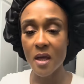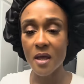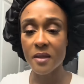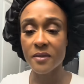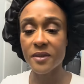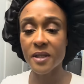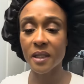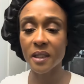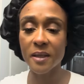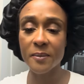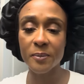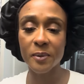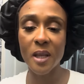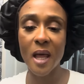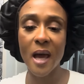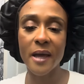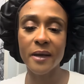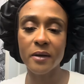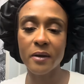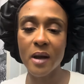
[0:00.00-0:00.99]
The lip
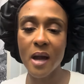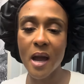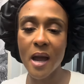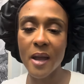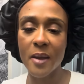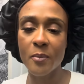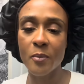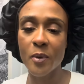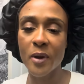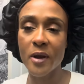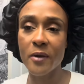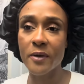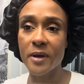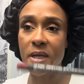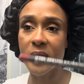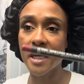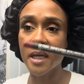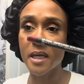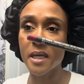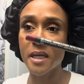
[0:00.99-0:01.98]
liner I'm
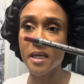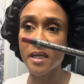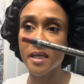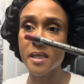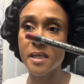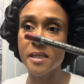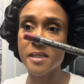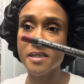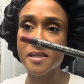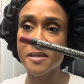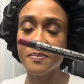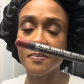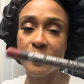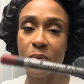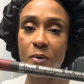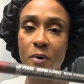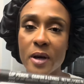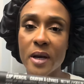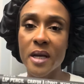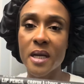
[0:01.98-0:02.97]
wearing is
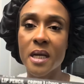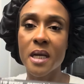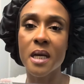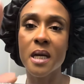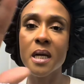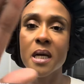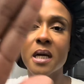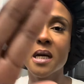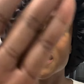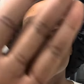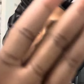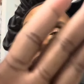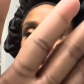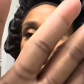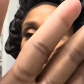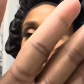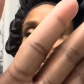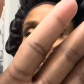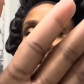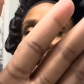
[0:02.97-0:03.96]
Brick
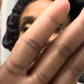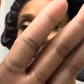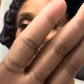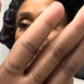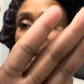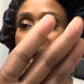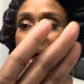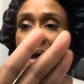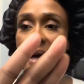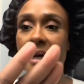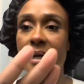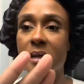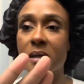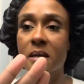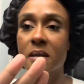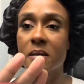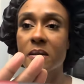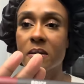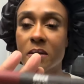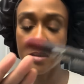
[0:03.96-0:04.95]
by MAC,
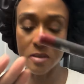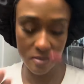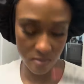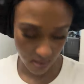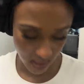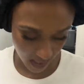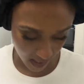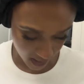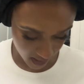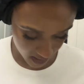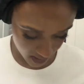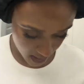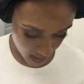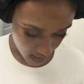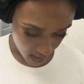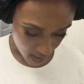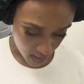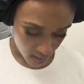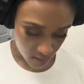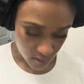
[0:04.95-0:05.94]
okay?
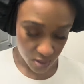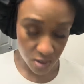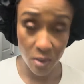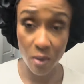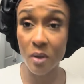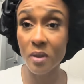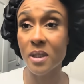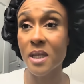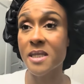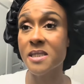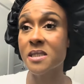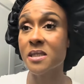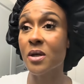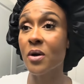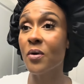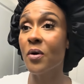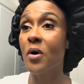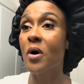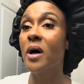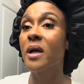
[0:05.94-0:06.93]
So let's go
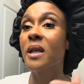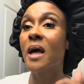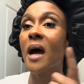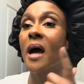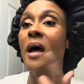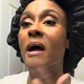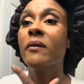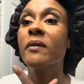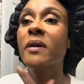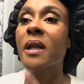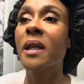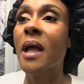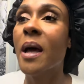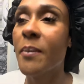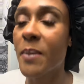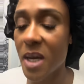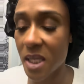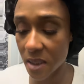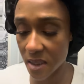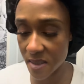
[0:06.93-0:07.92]
on. I already lined
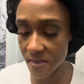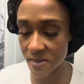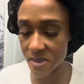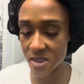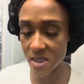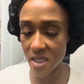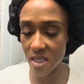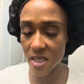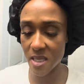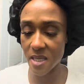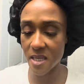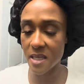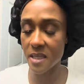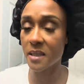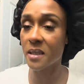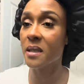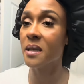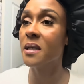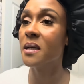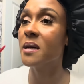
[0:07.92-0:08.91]
my lips
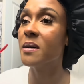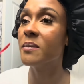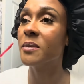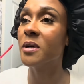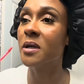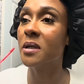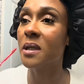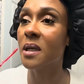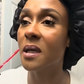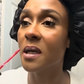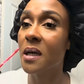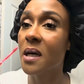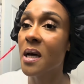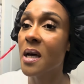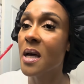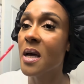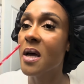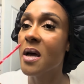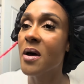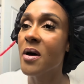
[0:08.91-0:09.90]
and I'm gonna
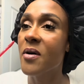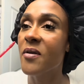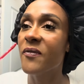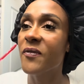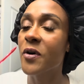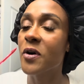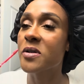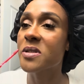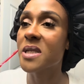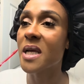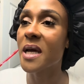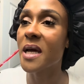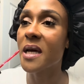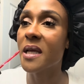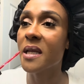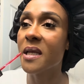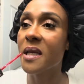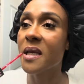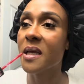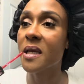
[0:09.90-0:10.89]
first
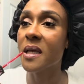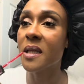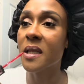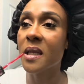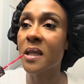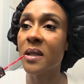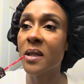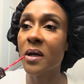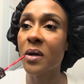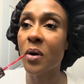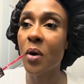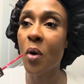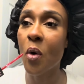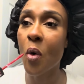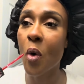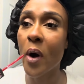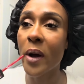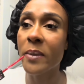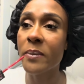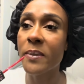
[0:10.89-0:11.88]
add in
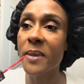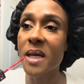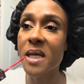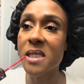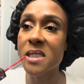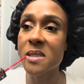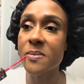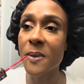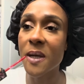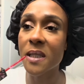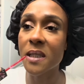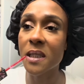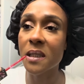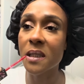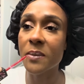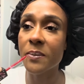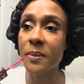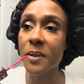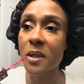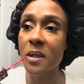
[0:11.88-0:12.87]
Haute Mess by the
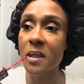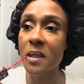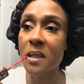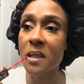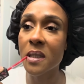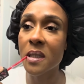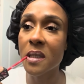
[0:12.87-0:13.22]
lip bar.